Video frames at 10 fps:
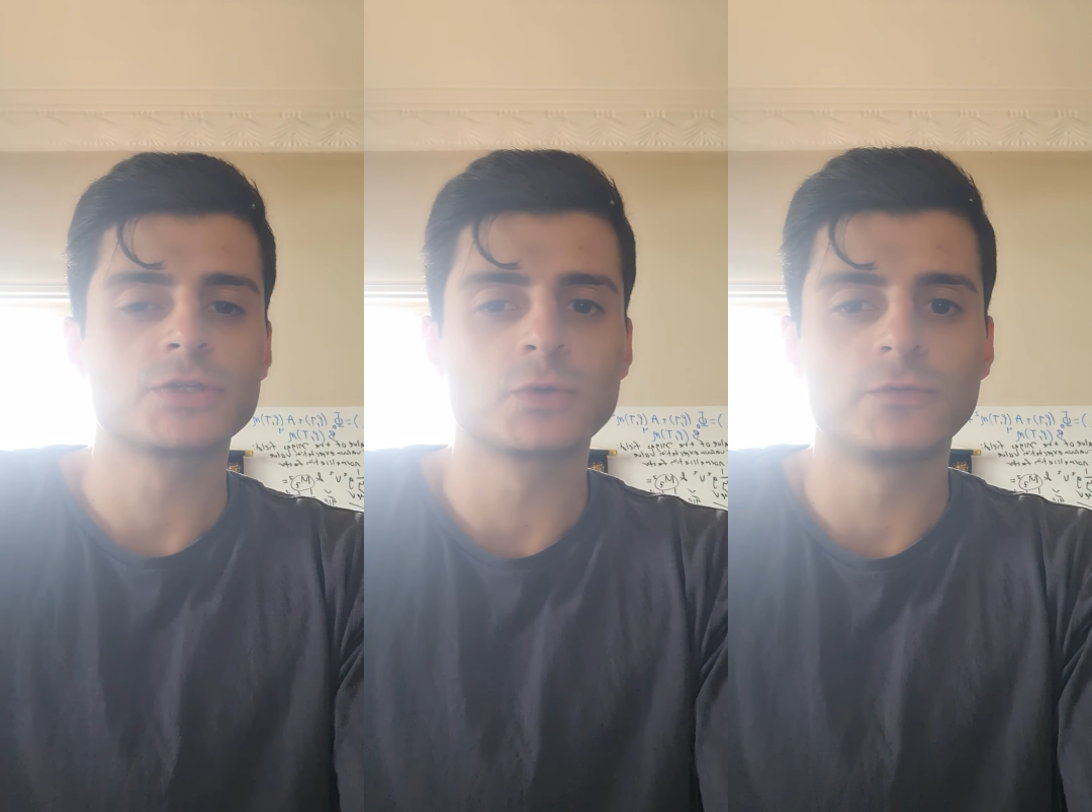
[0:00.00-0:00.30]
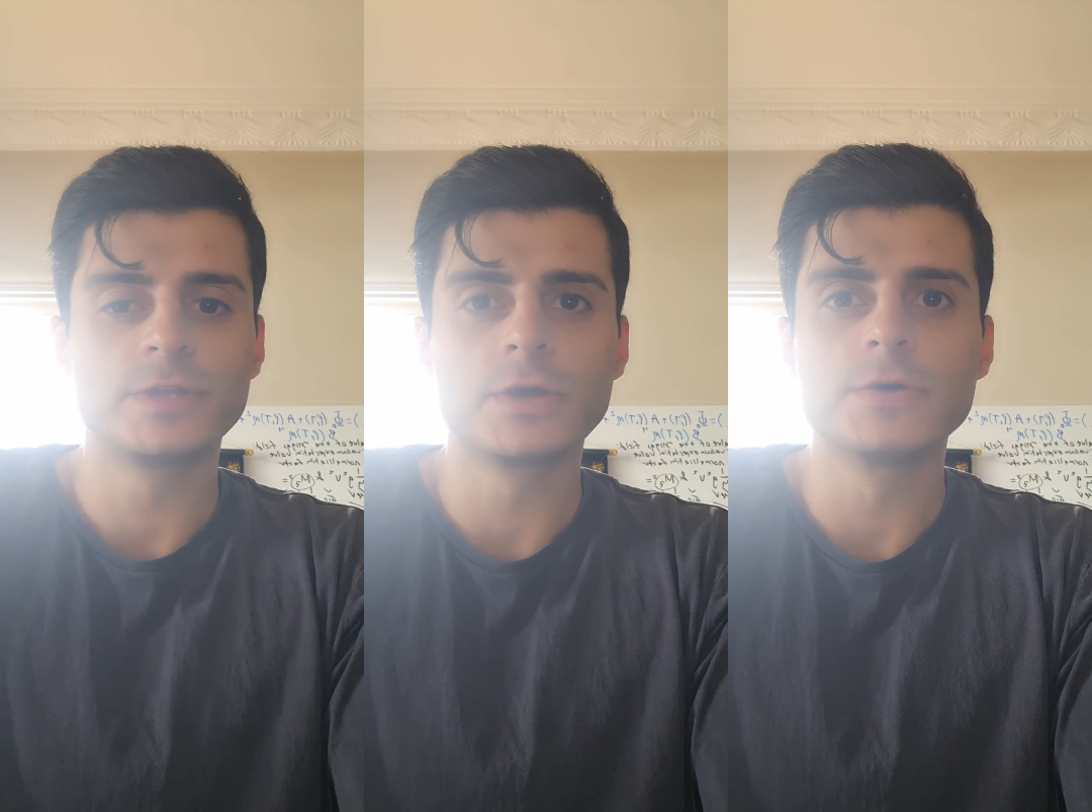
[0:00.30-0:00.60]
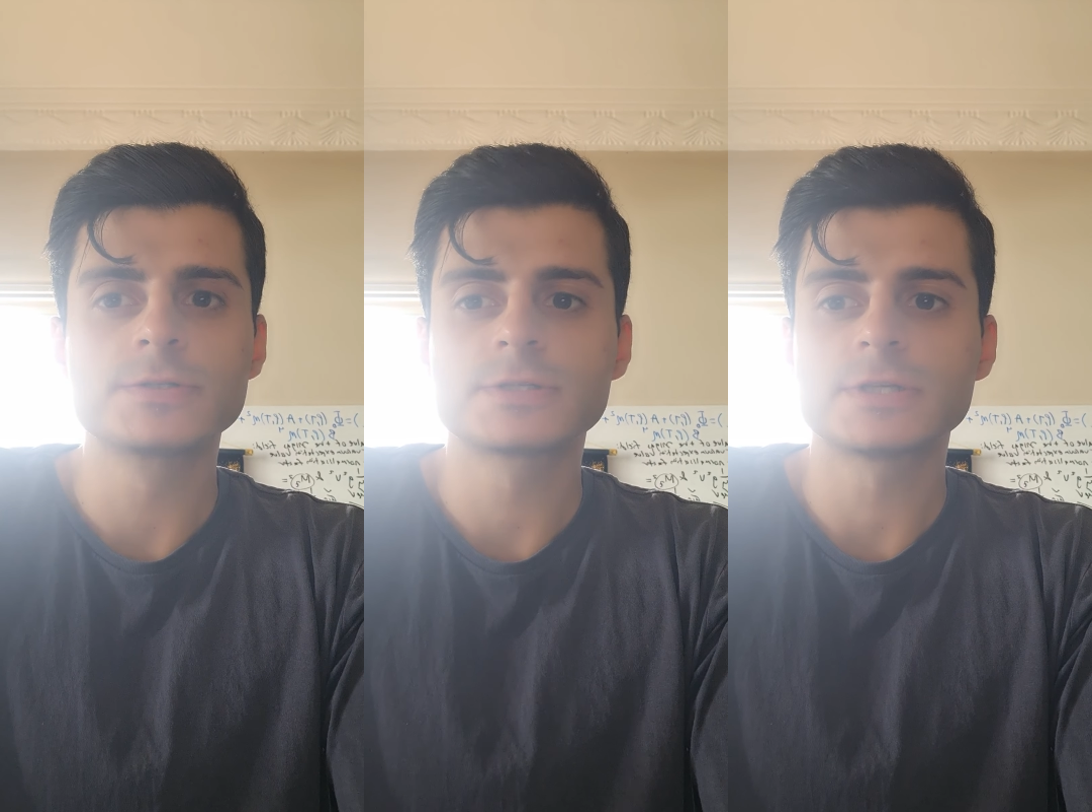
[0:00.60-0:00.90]
these short
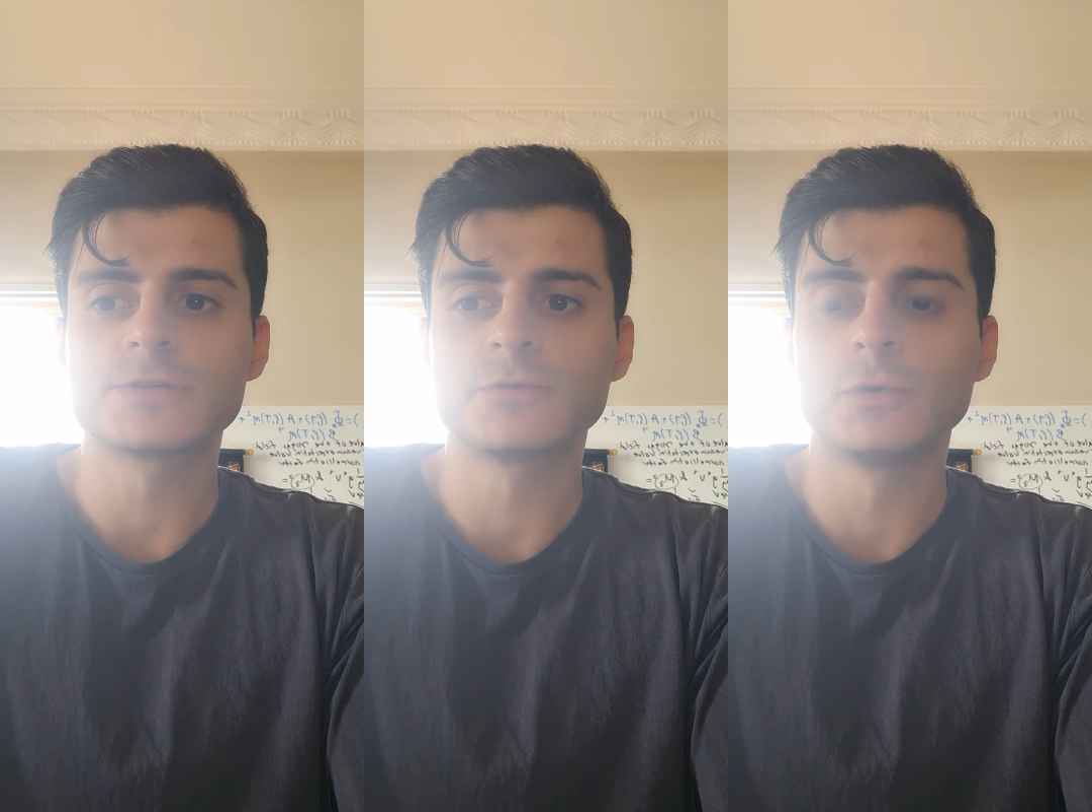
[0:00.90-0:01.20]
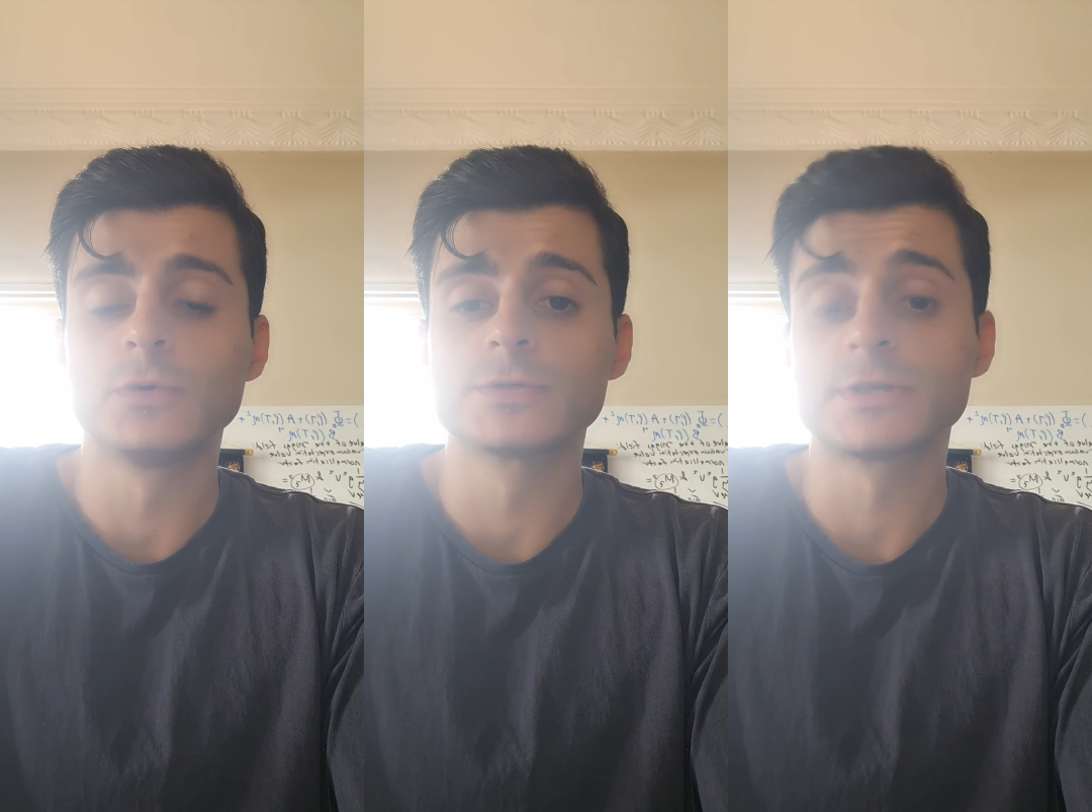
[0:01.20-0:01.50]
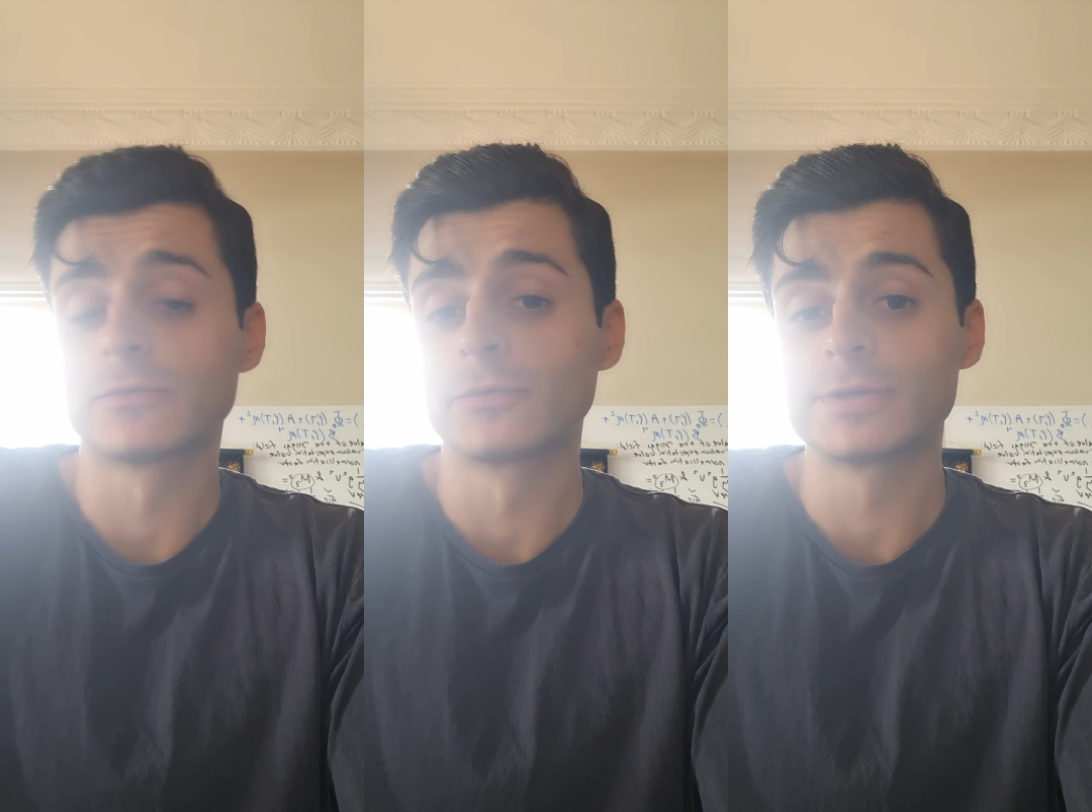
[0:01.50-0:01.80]
videos is for
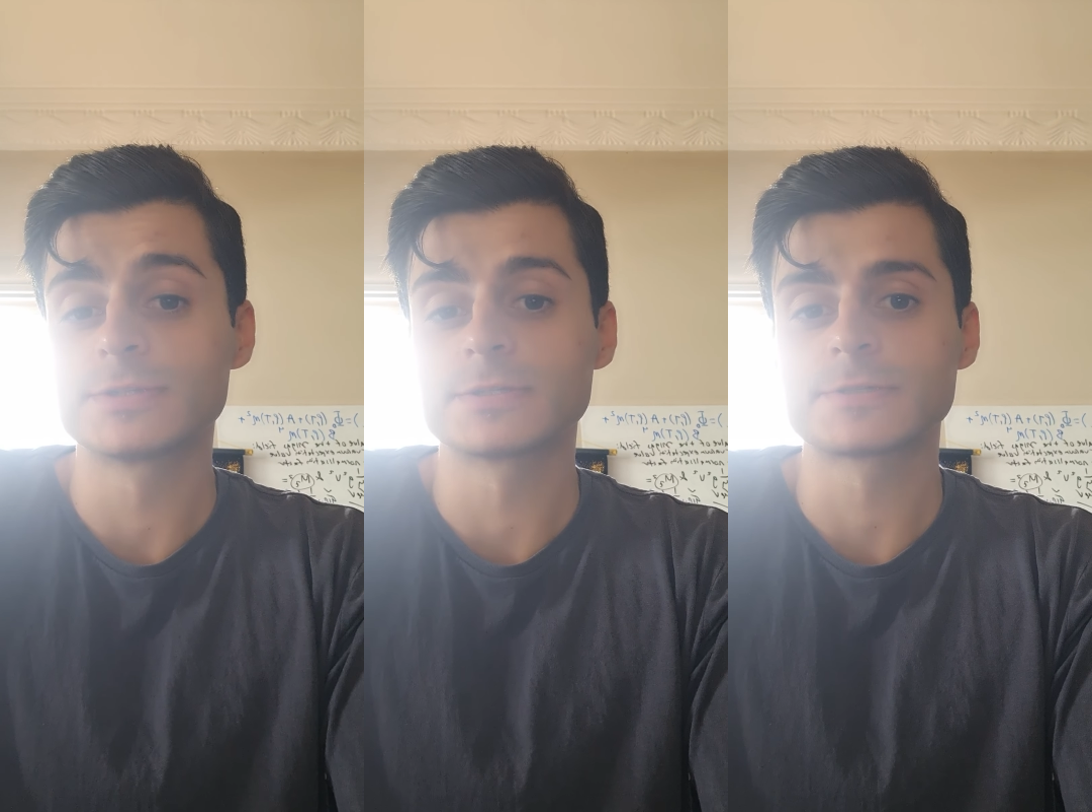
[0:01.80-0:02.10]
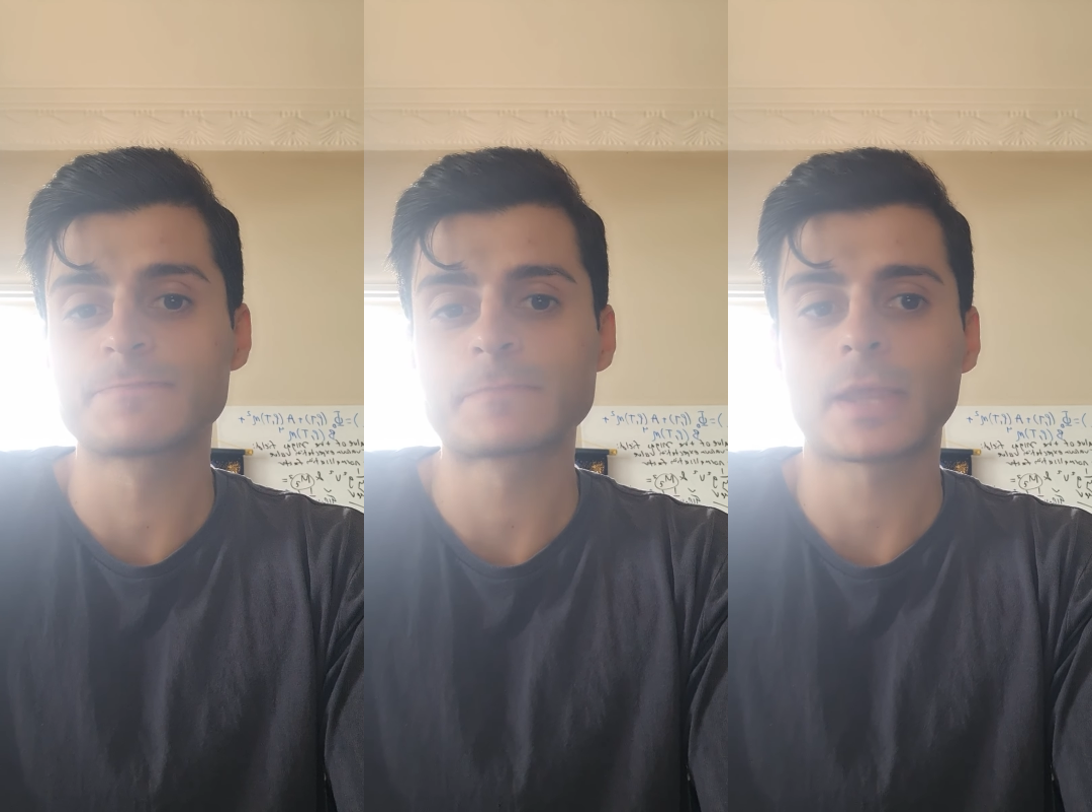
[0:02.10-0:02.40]
several reasons.